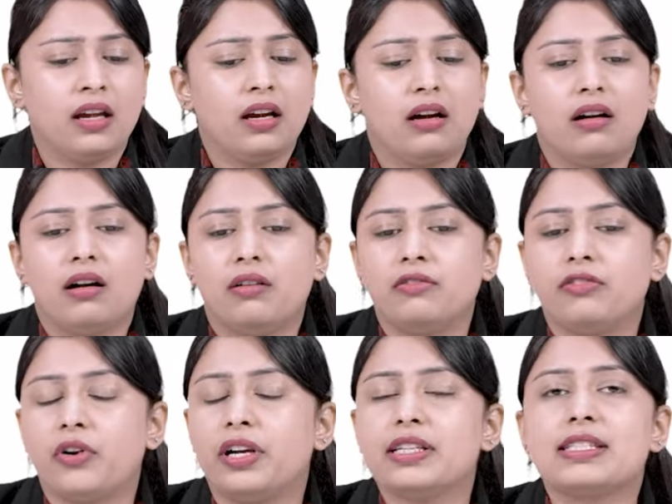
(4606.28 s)

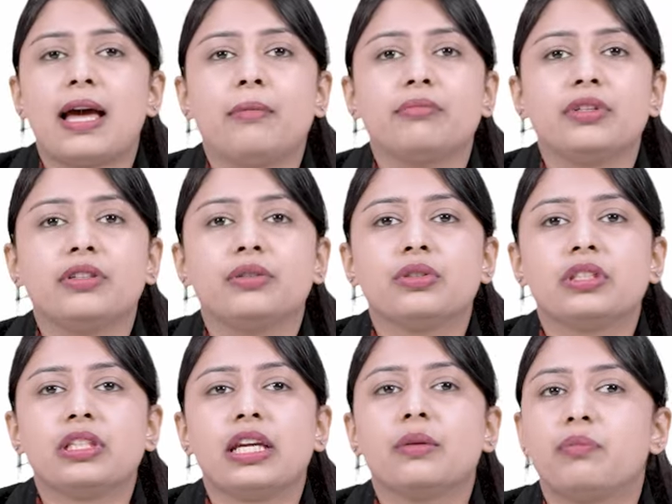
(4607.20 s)
For example, you
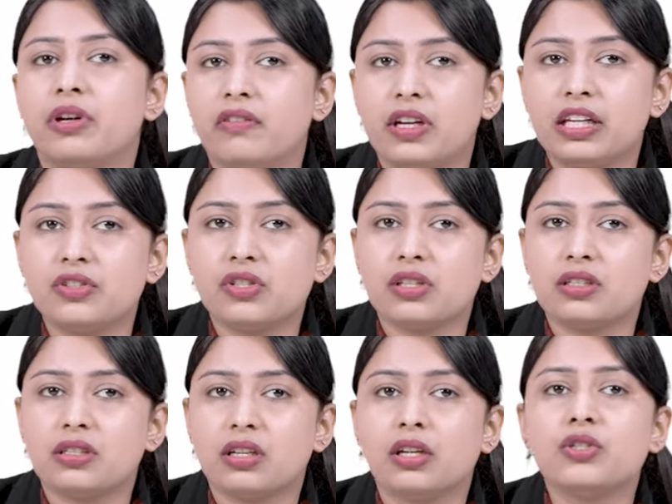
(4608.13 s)
could take
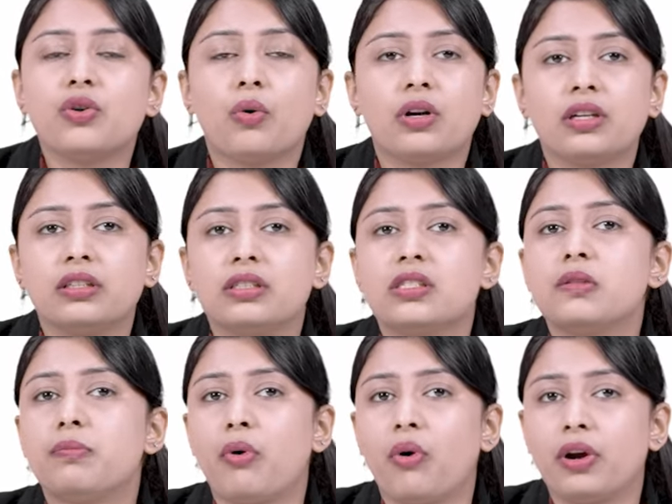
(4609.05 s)
privileges, tokens,
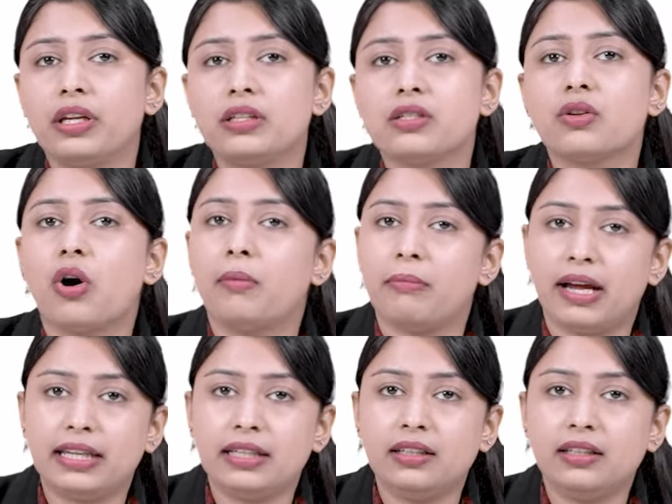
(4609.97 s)
points, or
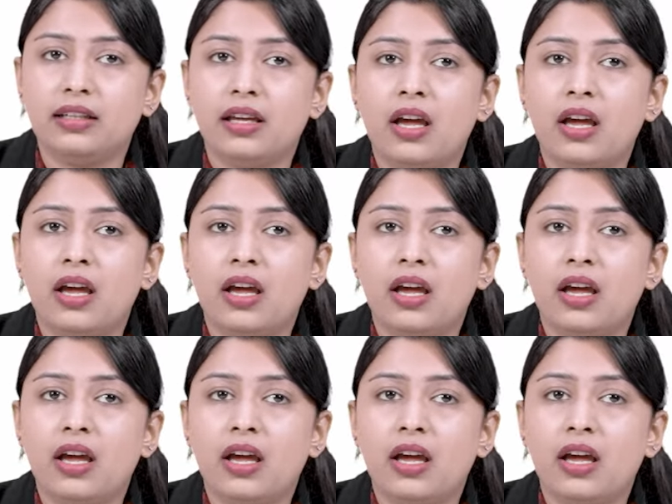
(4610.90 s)
money